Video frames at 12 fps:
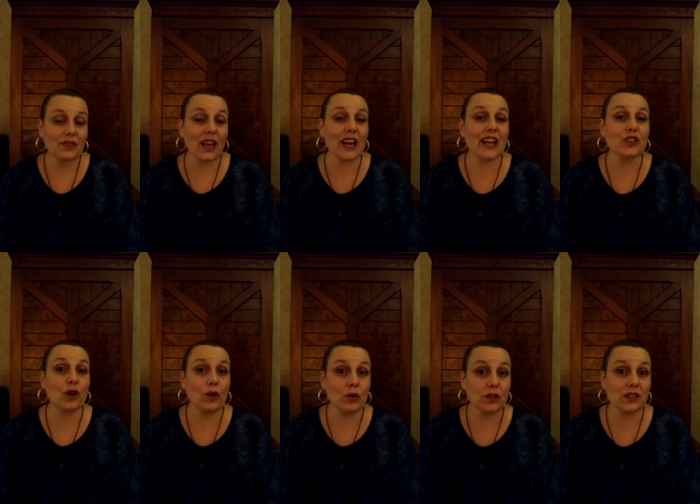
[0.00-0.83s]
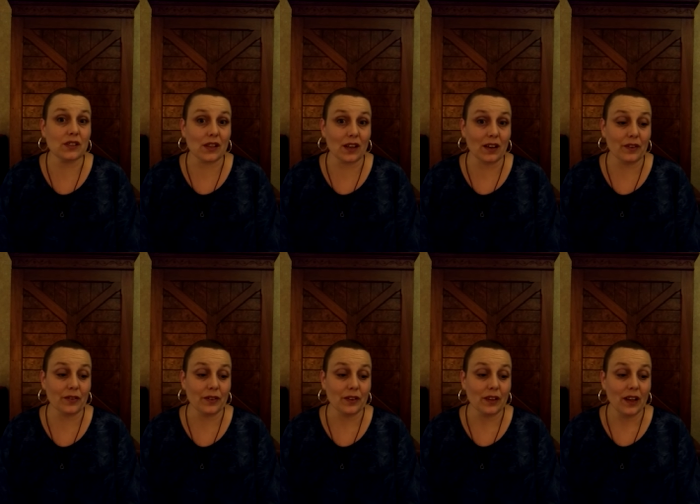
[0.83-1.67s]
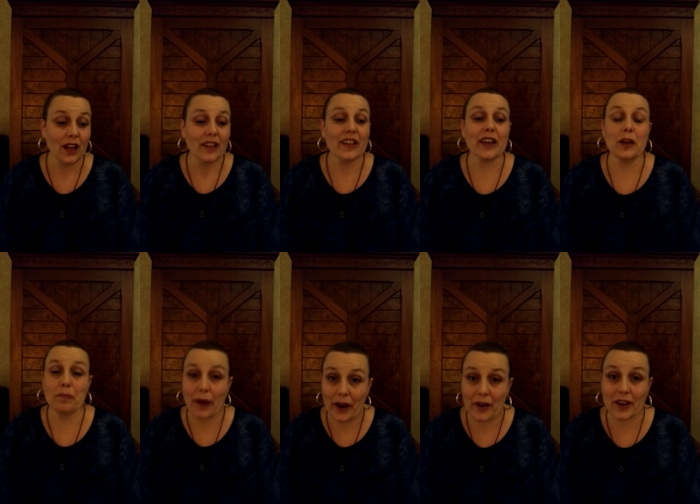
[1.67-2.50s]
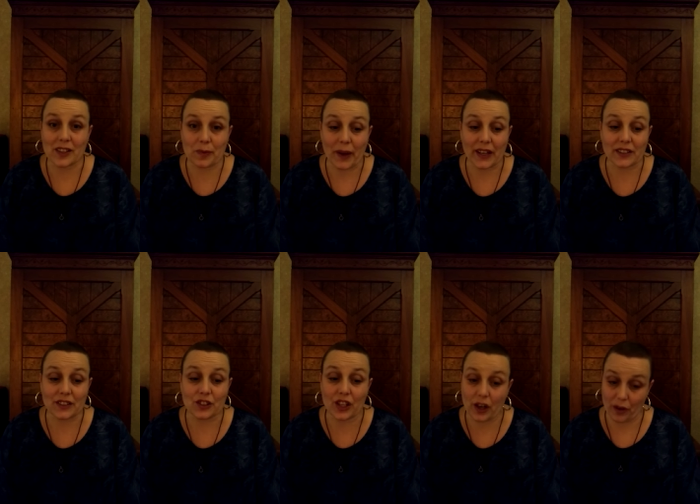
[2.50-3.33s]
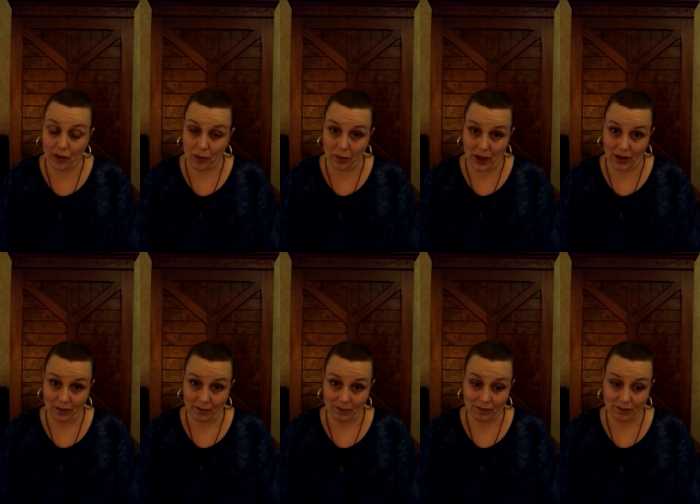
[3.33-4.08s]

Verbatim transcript: And I told Steve that he'd better expect to hear from me,